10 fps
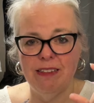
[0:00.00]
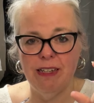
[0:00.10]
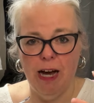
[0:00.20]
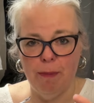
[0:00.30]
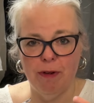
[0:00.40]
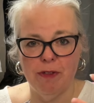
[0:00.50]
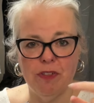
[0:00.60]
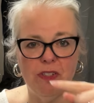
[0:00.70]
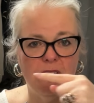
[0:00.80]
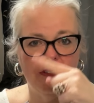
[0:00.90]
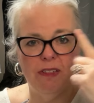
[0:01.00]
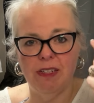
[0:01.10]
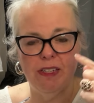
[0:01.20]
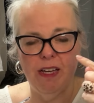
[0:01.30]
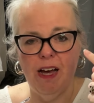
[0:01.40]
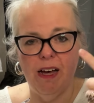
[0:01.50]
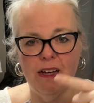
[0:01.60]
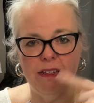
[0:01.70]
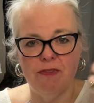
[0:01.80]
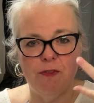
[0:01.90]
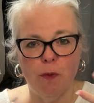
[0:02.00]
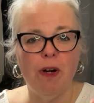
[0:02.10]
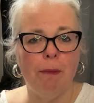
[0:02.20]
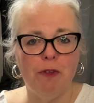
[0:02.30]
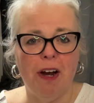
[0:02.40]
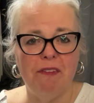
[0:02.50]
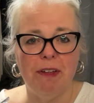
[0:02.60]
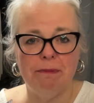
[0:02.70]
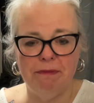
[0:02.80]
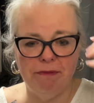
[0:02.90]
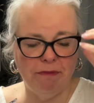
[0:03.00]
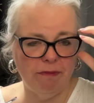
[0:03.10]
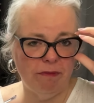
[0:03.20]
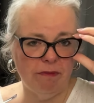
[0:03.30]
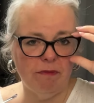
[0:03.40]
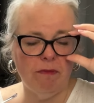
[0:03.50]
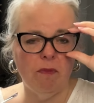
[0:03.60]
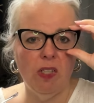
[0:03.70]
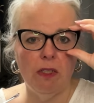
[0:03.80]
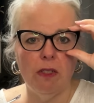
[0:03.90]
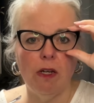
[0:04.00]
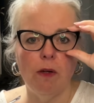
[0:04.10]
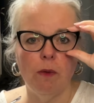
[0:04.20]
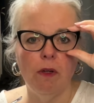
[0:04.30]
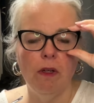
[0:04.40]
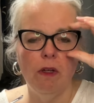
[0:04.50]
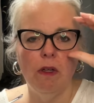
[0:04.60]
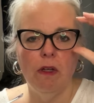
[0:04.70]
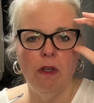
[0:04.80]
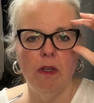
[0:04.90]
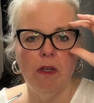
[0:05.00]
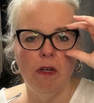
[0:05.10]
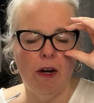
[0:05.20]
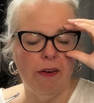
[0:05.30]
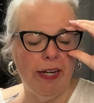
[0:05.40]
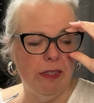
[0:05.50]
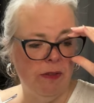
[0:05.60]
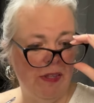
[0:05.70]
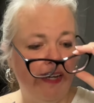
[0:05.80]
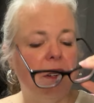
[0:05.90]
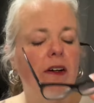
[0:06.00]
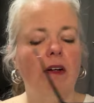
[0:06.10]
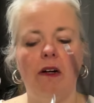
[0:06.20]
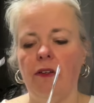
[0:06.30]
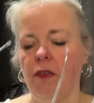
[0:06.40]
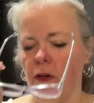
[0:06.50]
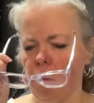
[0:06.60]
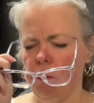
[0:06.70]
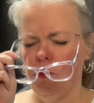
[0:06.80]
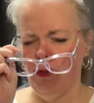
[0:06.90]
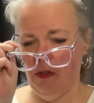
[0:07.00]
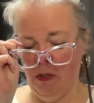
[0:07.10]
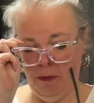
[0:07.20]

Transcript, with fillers: toppers uh, for when I'm driving. So, all right, so there are those.